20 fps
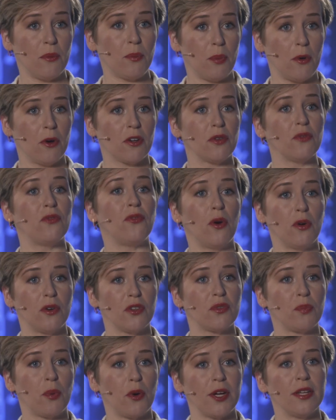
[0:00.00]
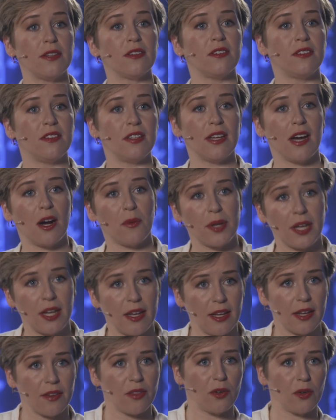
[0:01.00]
important focus point, and see how we can
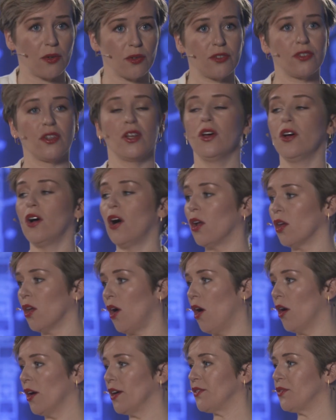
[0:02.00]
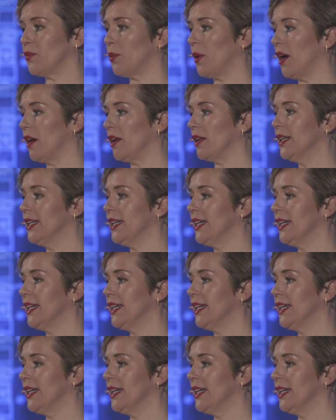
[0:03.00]
get those along as well.